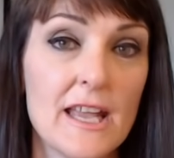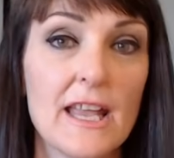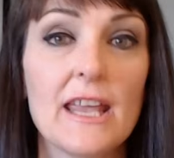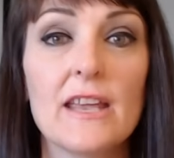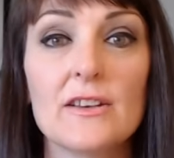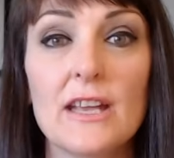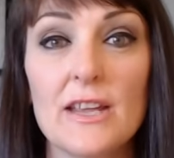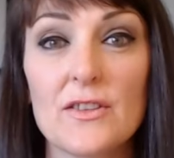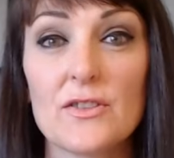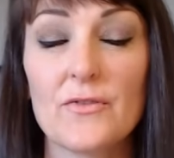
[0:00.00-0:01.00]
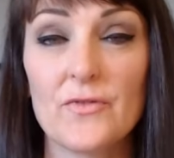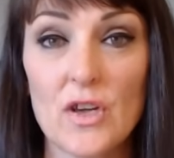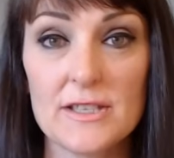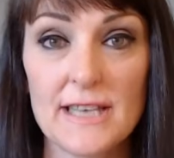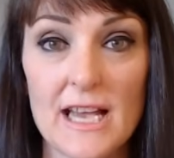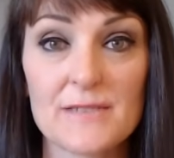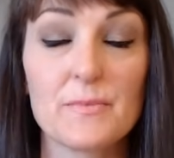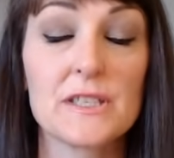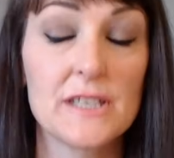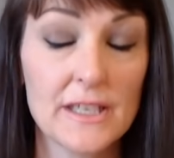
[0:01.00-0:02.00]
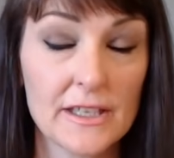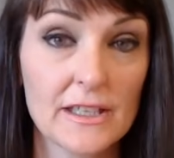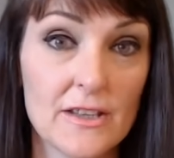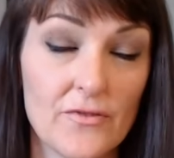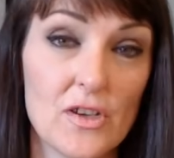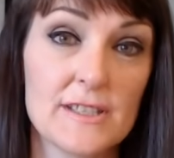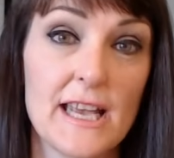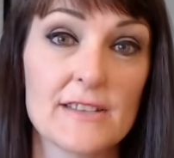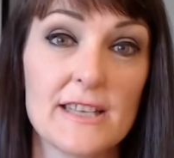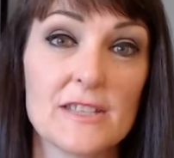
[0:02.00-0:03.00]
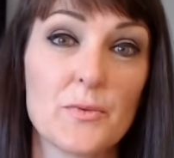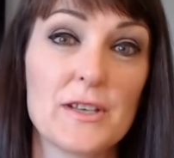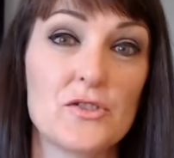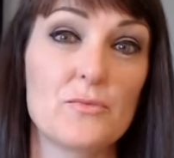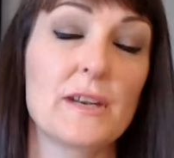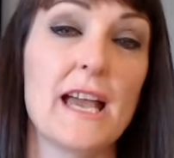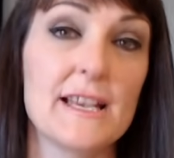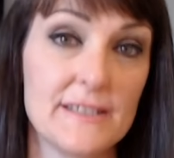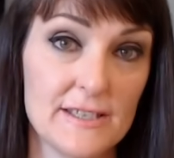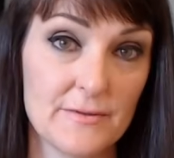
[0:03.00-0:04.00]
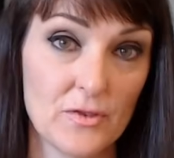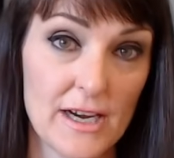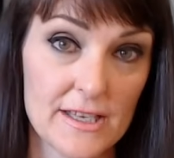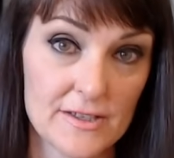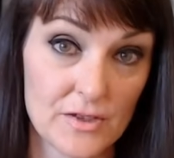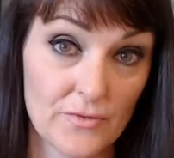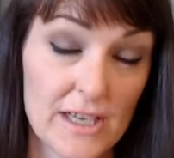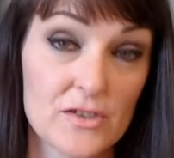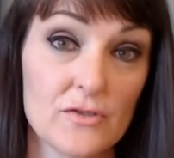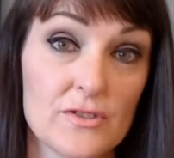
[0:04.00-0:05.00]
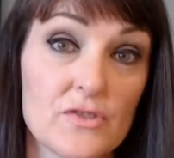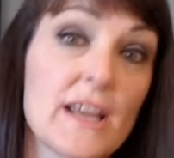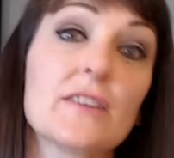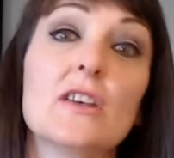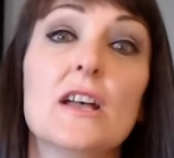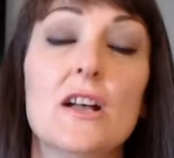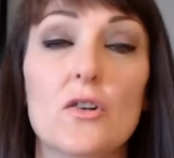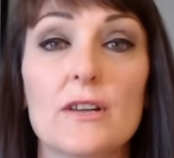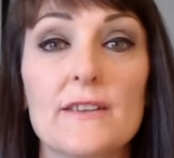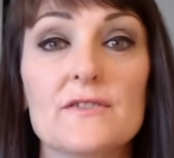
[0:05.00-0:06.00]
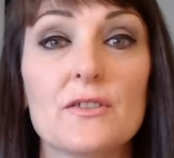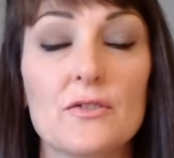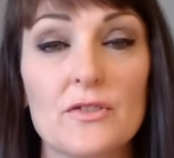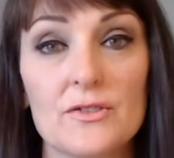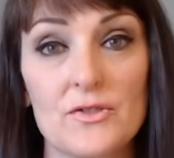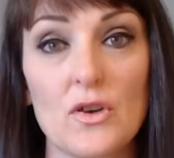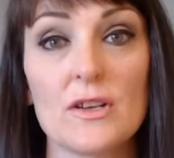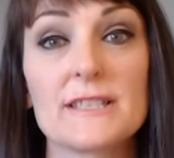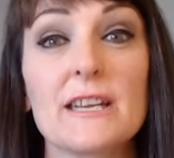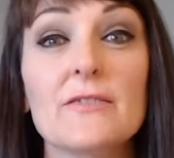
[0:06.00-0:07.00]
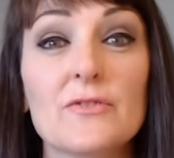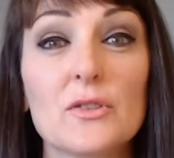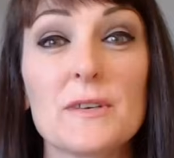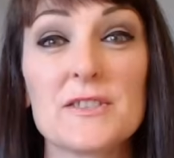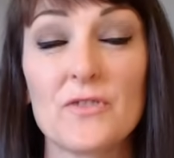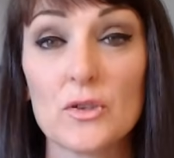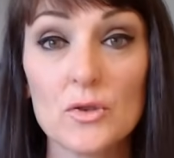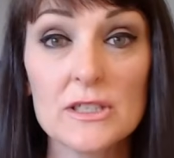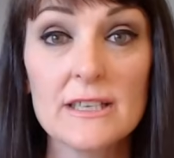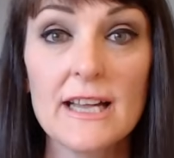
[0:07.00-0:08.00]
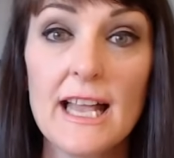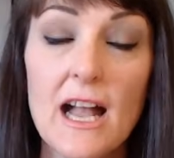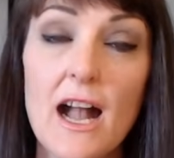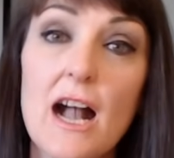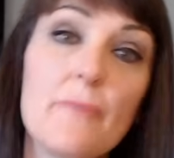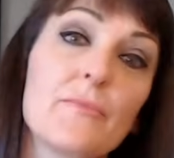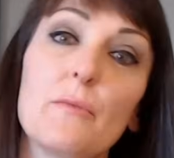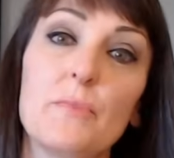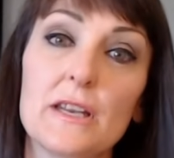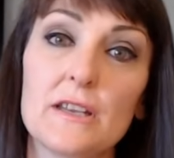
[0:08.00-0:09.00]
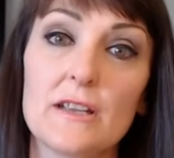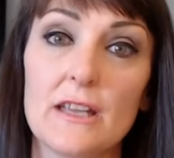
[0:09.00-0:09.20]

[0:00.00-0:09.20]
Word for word: in either the first house, particularly the first house. That's where Jupiter has his greatest directional strength or gives the, the strongest influence for good. Um, but